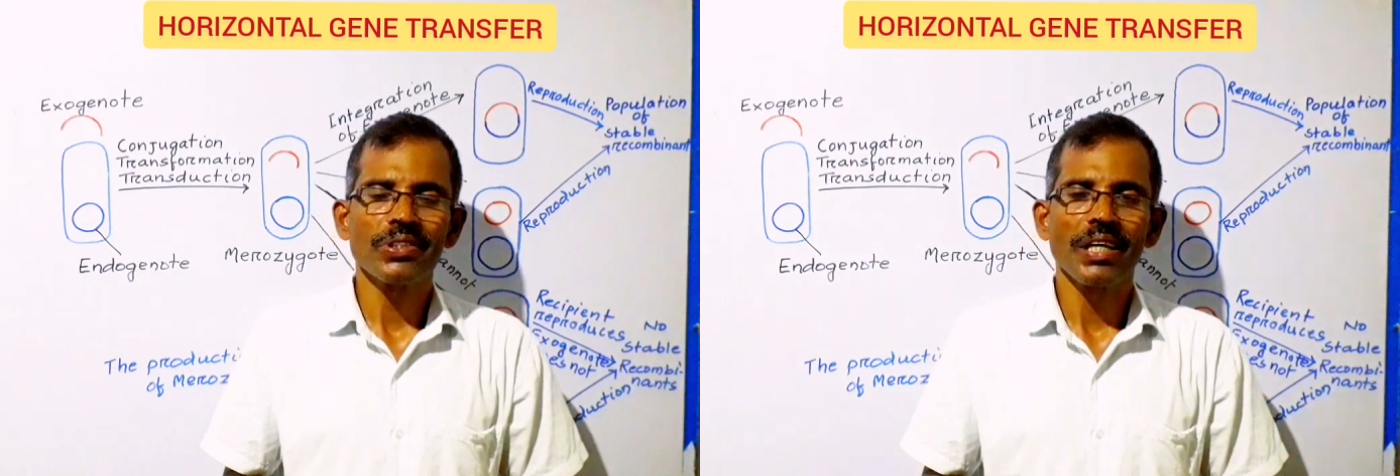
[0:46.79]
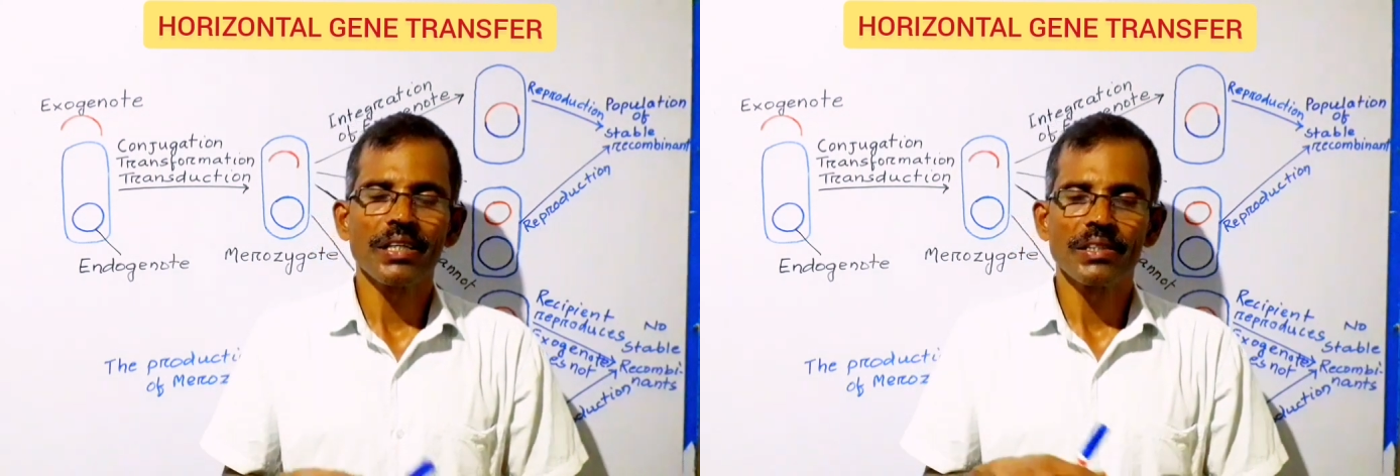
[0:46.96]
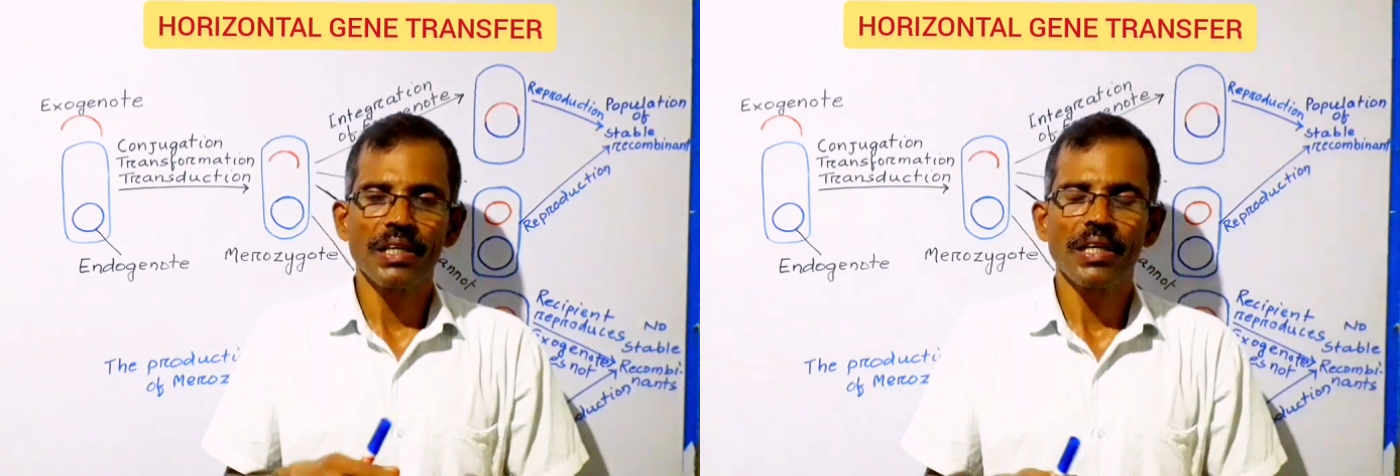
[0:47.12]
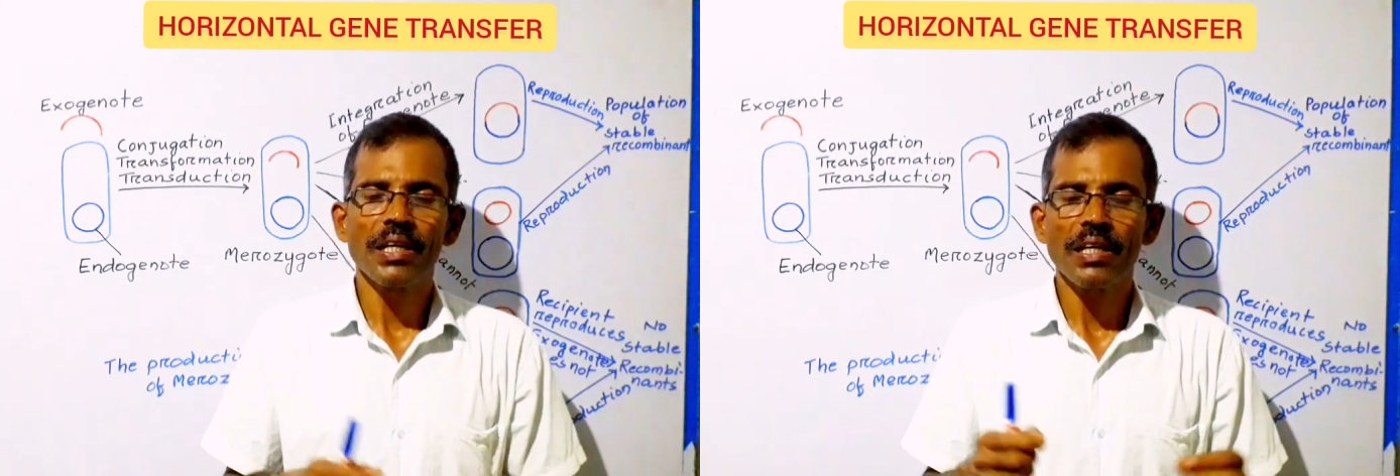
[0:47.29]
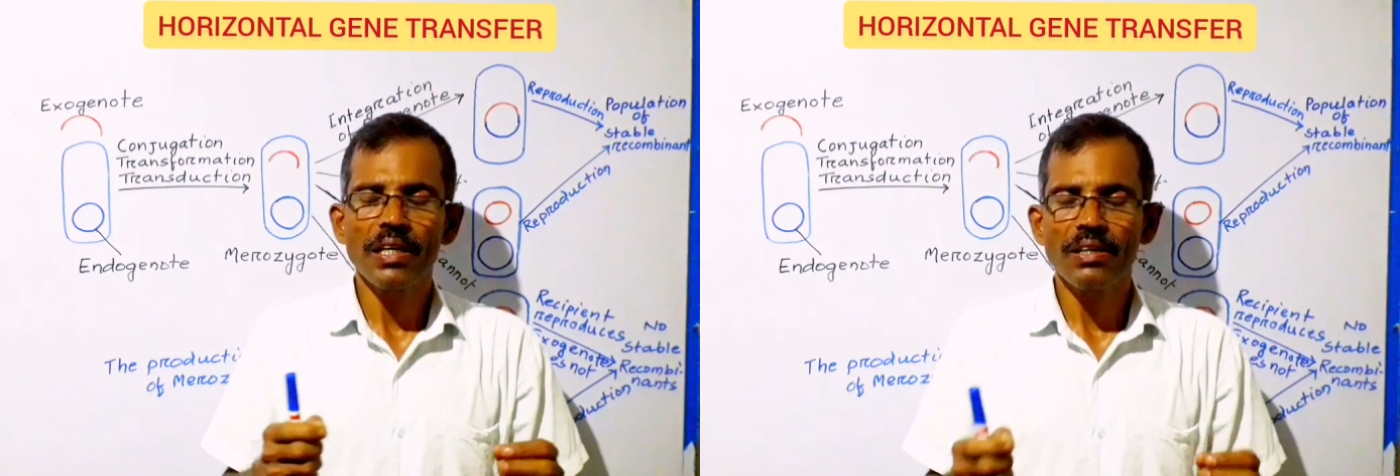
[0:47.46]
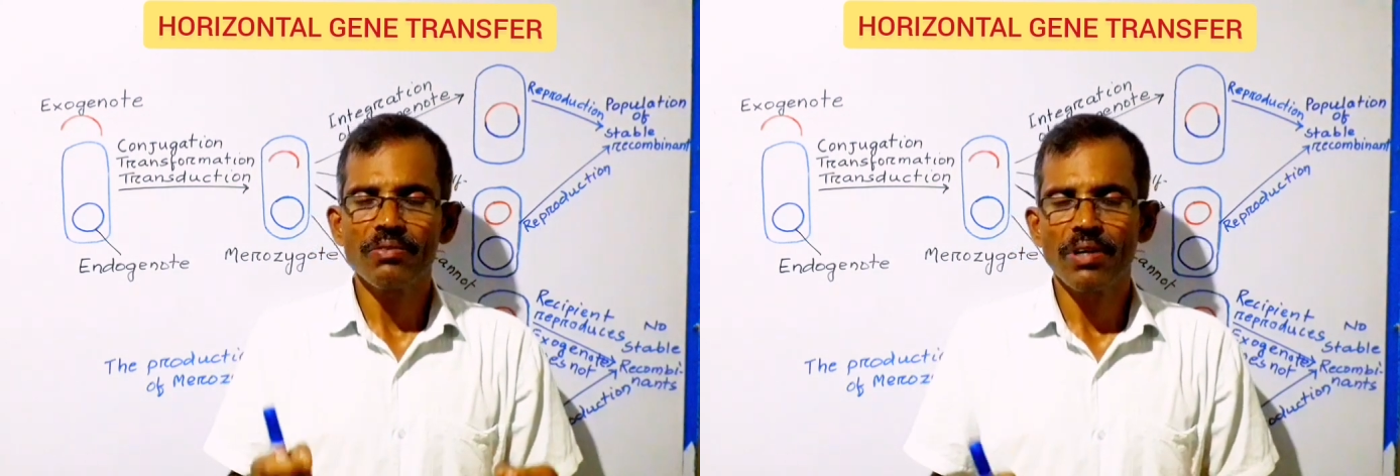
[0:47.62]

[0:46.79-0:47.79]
the genetic